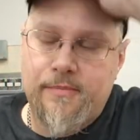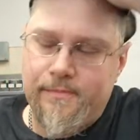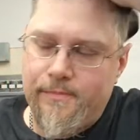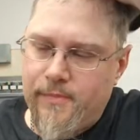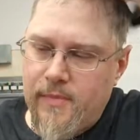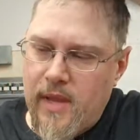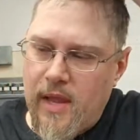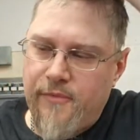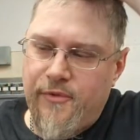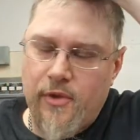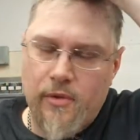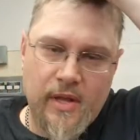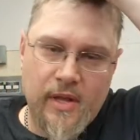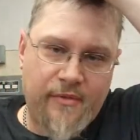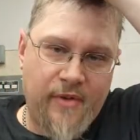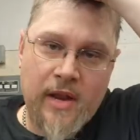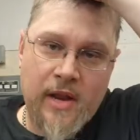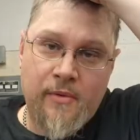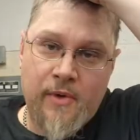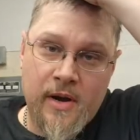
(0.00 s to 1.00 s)
if you
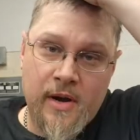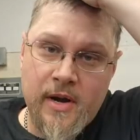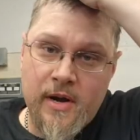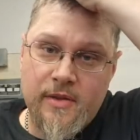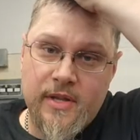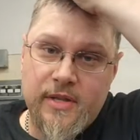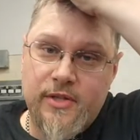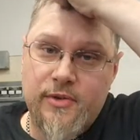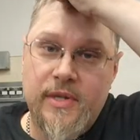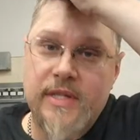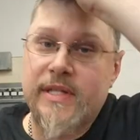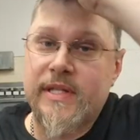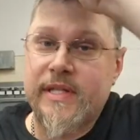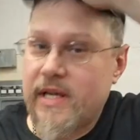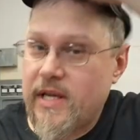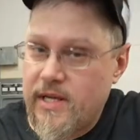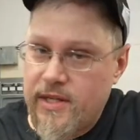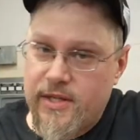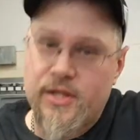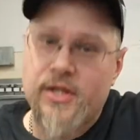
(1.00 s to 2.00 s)
live anywhere near the Twin
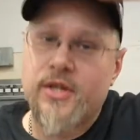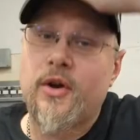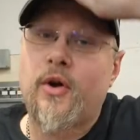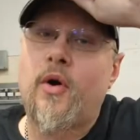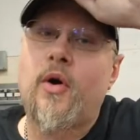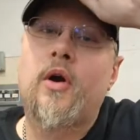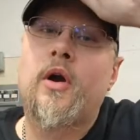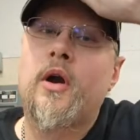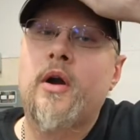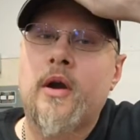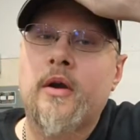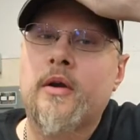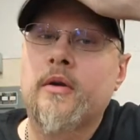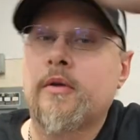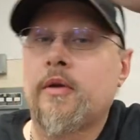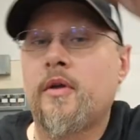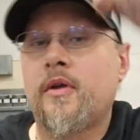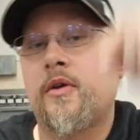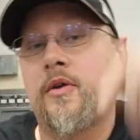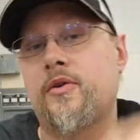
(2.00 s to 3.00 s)
Cities,
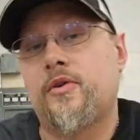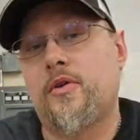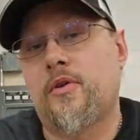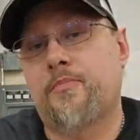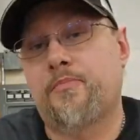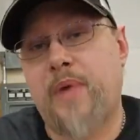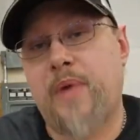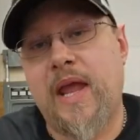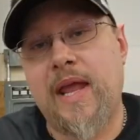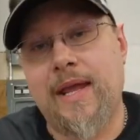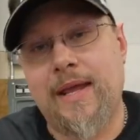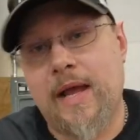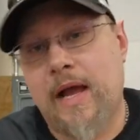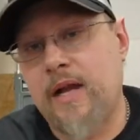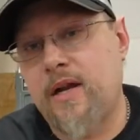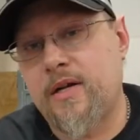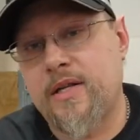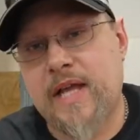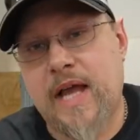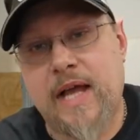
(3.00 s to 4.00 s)
you're paying
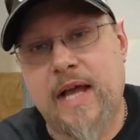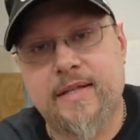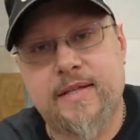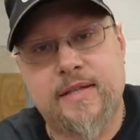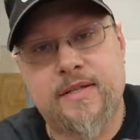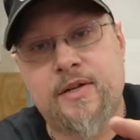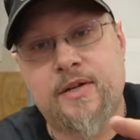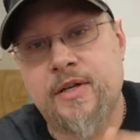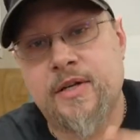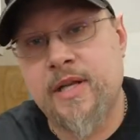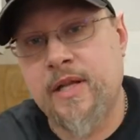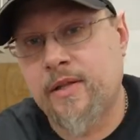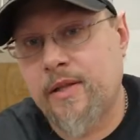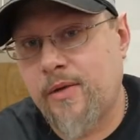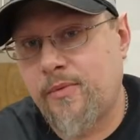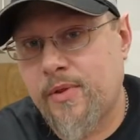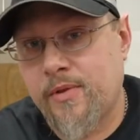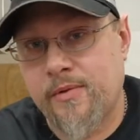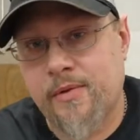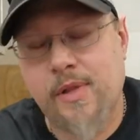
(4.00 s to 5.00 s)
higher taxes. You're
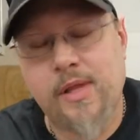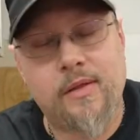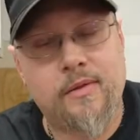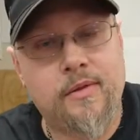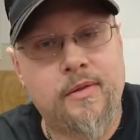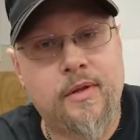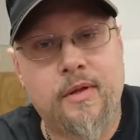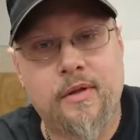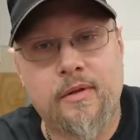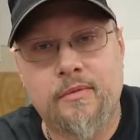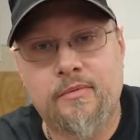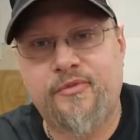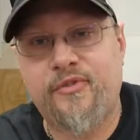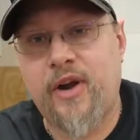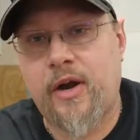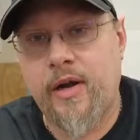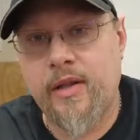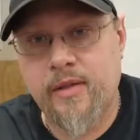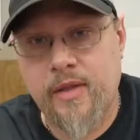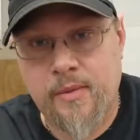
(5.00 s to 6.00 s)
dealing with a
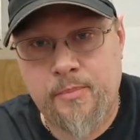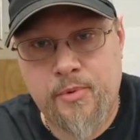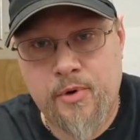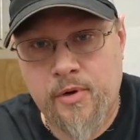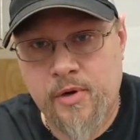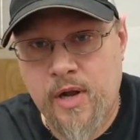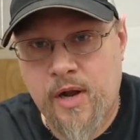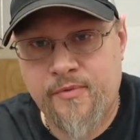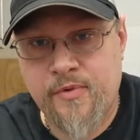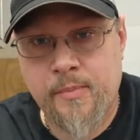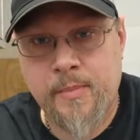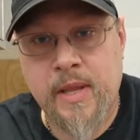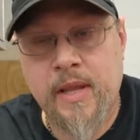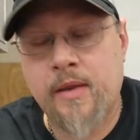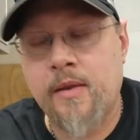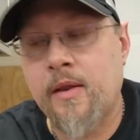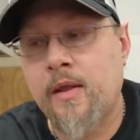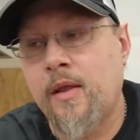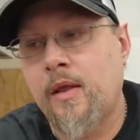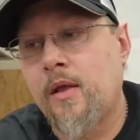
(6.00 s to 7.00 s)
very liberal
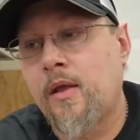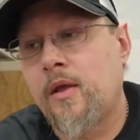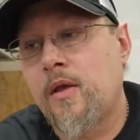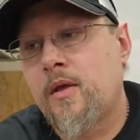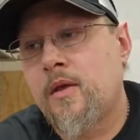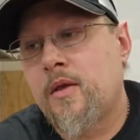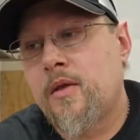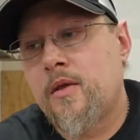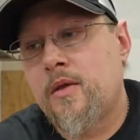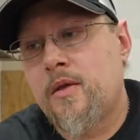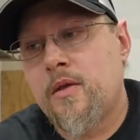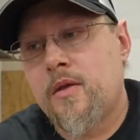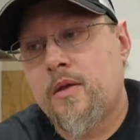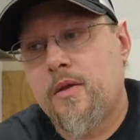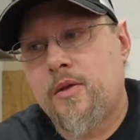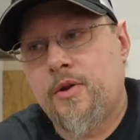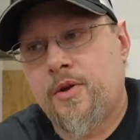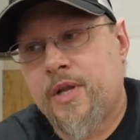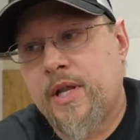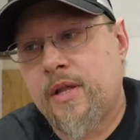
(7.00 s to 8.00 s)
government.
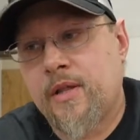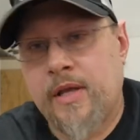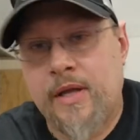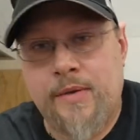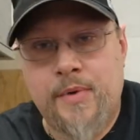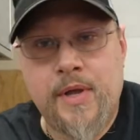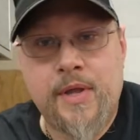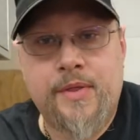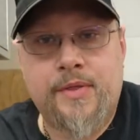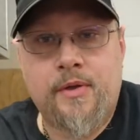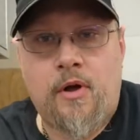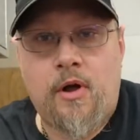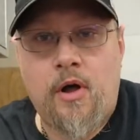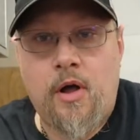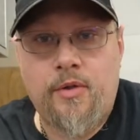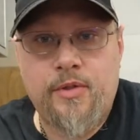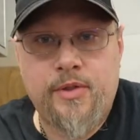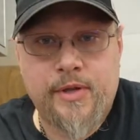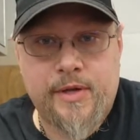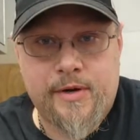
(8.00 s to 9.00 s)
You're dealing with
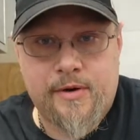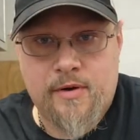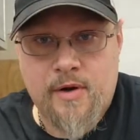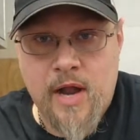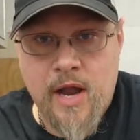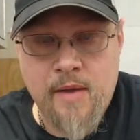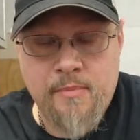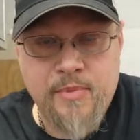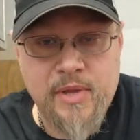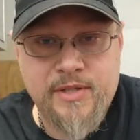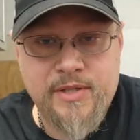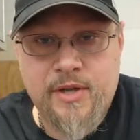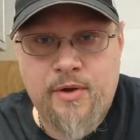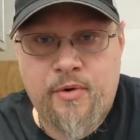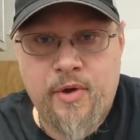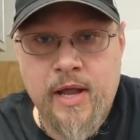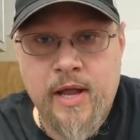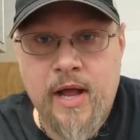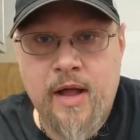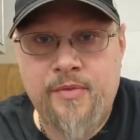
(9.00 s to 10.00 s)
all the crime that's
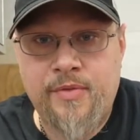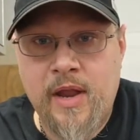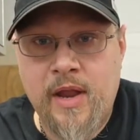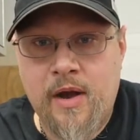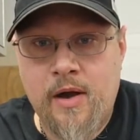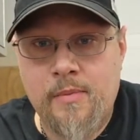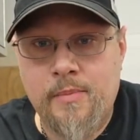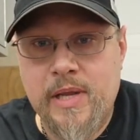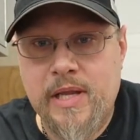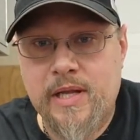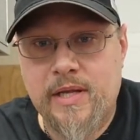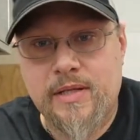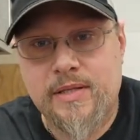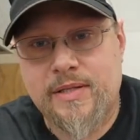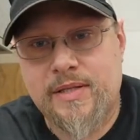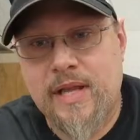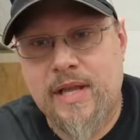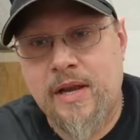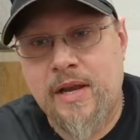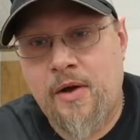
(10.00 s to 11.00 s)
going on there
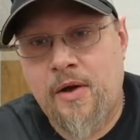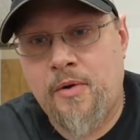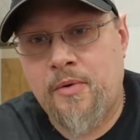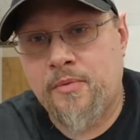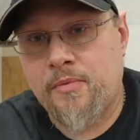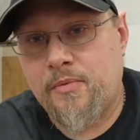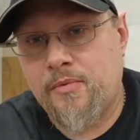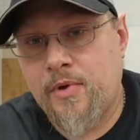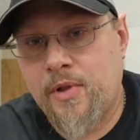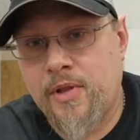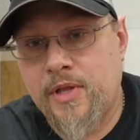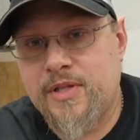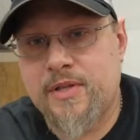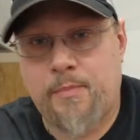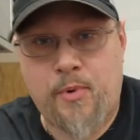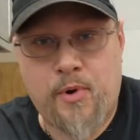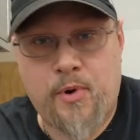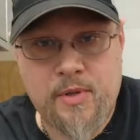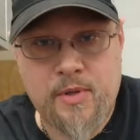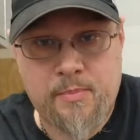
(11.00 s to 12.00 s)
because they don't really
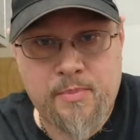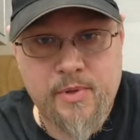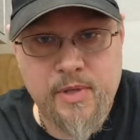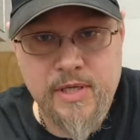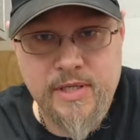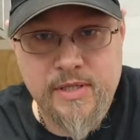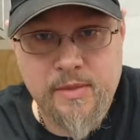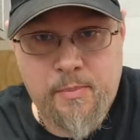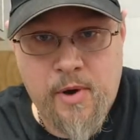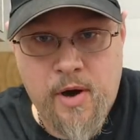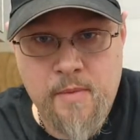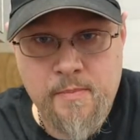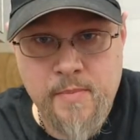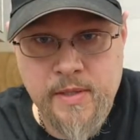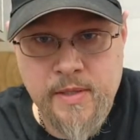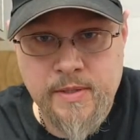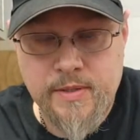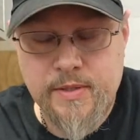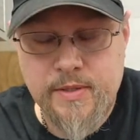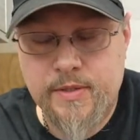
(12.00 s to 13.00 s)
support the police
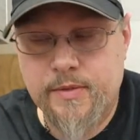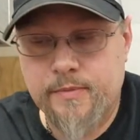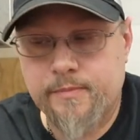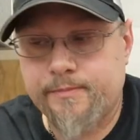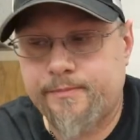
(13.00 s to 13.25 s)
departments.